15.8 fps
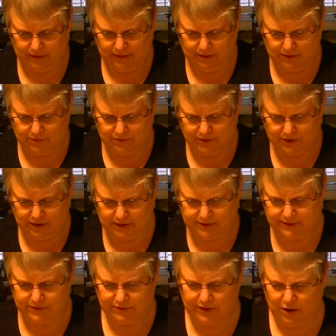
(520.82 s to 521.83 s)
Okay,
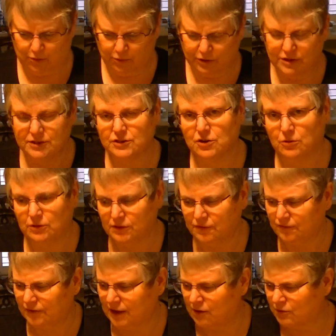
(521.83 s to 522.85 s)
so now we're going to start with the
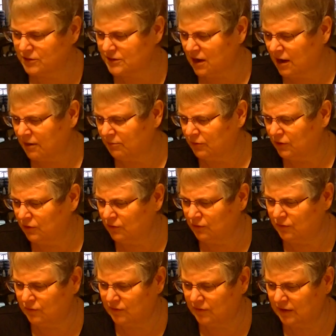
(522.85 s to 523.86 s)
flowers. I'm
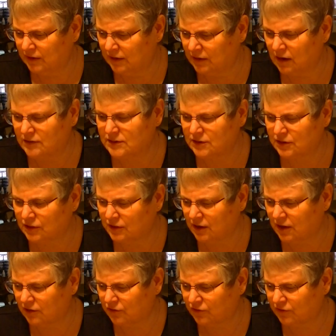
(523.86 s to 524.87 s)
using, I'll tell you the
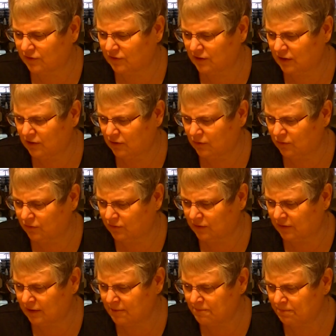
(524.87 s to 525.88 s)
colors as I use
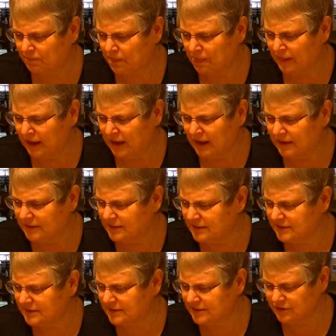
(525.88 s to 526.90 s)
them.
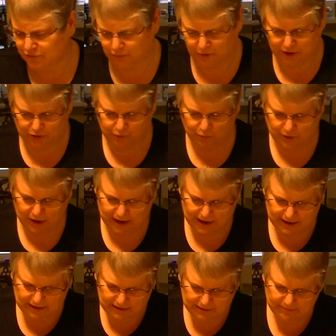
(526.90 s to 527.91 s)
This is Real
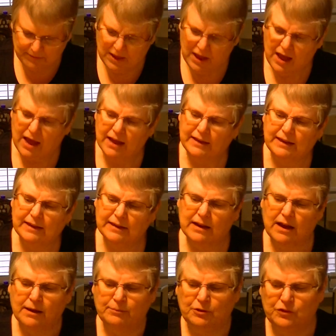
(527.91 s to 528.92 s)
Red. Again,
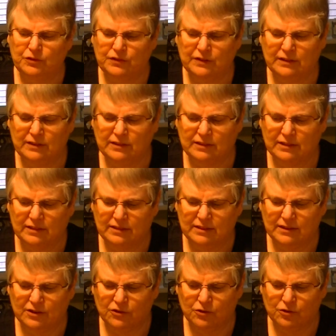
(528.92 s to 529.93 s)
I'm using the
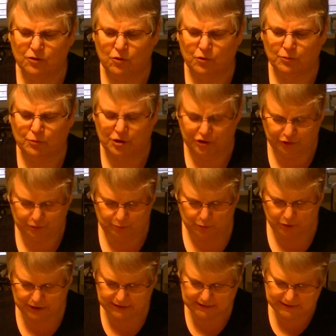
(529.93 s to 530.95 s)
thicker or brush
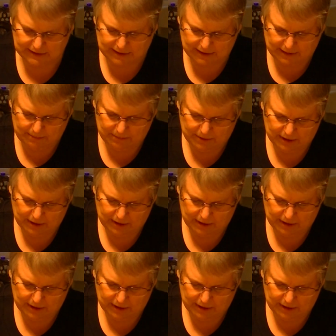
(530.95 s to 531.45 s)
point tip.